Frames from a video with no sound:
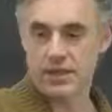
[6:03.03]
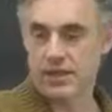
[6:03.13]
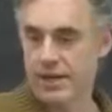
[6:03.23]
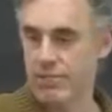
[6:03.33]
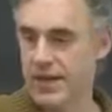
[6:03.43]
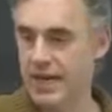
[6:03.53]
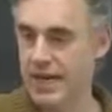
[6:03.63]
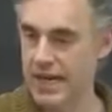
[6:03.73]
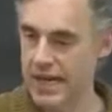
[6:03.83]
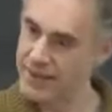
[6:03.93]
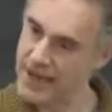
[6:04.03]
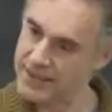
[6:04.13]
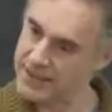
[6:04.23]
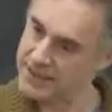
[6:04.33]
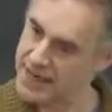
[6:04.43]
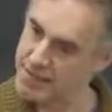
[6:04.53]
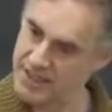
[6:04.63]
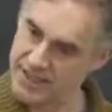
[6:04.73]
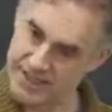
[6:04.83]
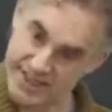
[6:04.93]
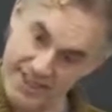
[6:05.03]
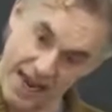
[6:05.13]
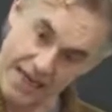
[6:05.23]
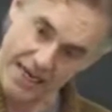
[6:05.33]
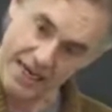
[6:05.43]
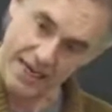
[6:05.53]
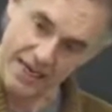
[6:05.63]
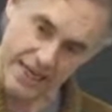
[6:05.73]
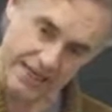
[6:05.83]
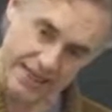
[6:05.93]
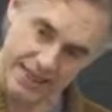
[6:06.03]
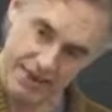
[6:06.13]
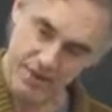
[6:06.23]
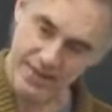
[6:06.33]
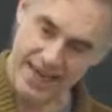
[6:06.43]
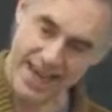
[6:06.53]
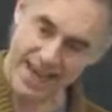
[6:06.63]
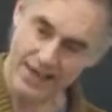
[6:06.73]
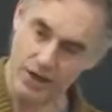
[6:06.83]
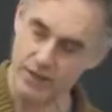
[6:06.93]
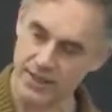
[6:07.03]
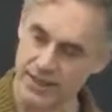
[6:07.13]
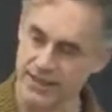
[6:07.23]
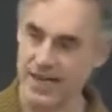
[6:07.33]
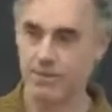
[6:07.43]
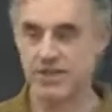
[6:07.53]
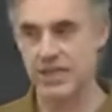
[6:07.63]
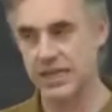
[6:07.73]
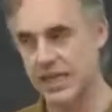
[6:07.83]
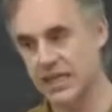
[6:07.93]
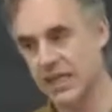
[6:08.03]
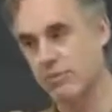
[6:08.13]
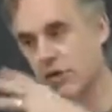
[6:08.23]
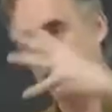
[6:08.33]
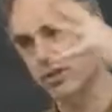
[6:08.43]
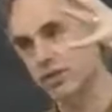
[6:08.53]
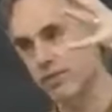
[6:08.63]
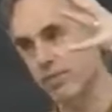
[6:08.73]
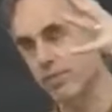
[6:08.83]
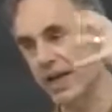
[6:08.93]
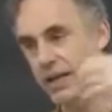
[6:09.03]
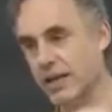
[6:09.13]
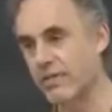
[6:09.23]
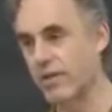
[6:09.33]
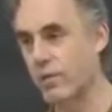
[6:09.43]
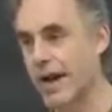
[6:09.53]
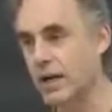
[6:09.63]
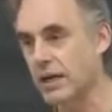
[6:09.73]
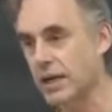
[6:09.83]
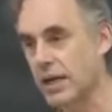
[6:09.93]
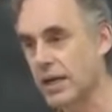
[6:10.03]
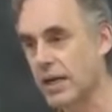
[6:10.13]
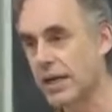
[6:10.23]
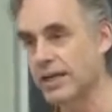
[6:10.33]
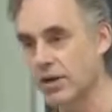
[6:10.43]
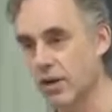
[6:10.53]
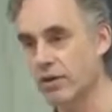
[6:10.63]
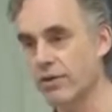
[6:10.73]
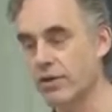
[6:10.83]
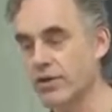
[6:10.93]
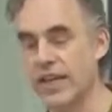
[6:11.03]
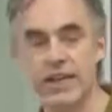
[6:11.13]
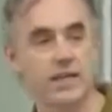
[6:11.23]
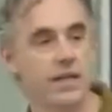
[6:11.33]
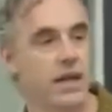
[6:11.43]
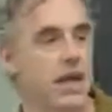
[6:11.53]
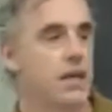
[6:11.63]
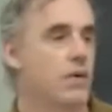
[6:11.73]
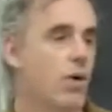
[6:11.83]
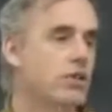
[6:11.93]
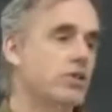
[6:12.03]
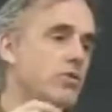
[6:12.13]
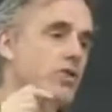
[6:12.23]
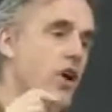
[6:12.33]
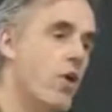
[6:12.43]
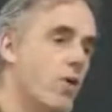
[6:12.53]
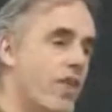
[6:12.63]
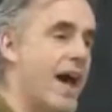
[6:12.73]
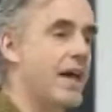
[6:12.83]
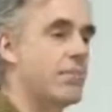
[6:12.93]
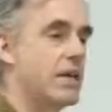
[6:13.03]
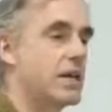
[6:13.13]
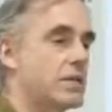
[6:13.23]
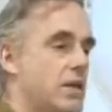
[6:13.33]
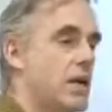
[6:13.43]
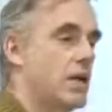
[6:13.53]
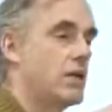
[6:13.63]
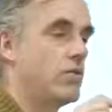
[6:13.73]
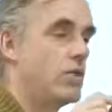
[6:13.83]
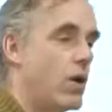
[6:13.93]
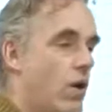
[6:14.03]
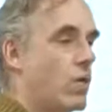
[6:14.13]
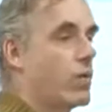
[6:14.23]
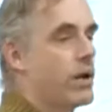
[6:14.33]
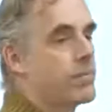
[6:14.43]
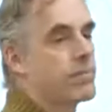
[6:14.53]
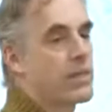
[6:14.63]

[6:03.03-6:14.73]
the same thing. And that's the same as the sun. That's the same as the halo. It's the same as the thing that emerges from the belly of the whale. It's all of those things. And you also know that because you know